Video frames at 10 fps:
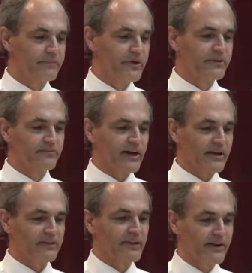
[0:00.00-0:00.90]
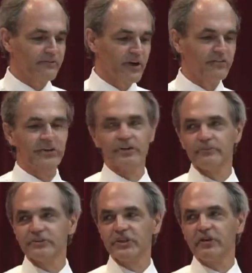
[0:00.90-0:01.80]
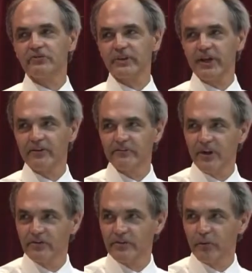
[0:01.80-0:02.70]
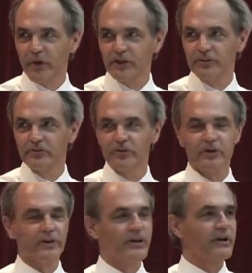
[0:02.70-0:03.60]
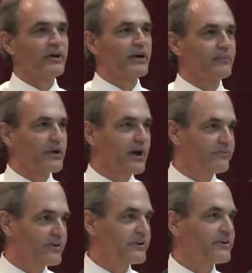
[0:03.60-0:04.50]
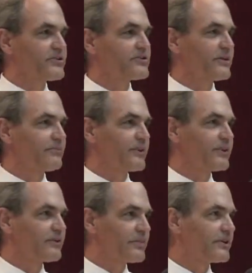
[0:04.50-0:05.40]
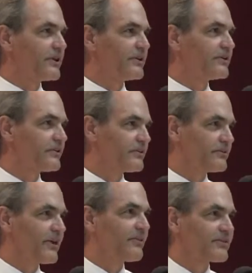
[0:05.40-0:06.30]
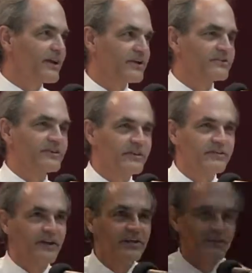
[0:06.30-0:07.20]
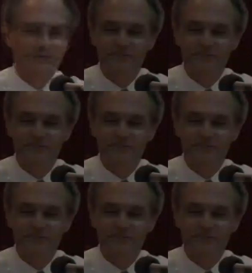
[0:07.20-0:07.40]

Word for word: but in fact they have outdone themselves, they have found a way to do it, and I'm confident that the same thing can be done here in Afghanistan. Thank you.